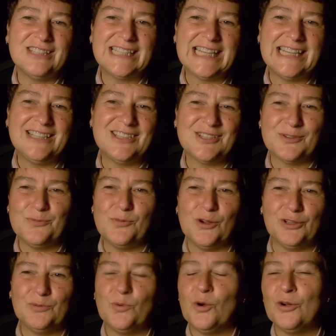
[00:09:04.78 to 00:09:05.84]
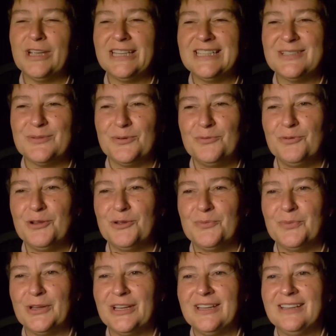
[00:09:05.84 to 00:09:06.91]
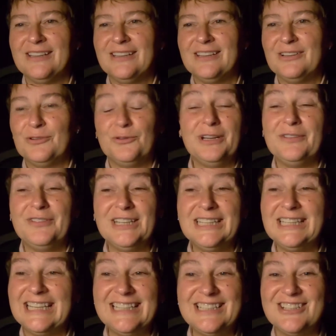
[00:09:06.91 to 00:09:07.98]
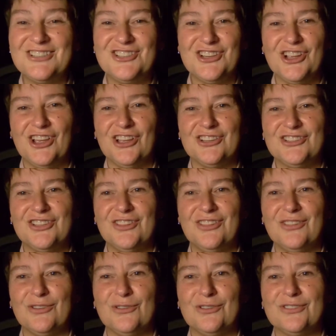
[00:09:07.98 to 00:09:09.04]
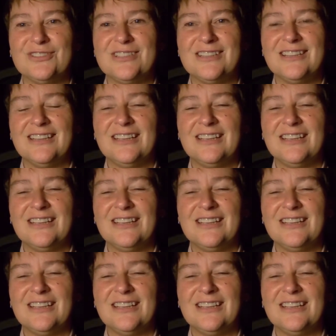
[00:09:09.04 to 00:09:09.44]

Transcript: seen someone walk into a room or even into church and thought,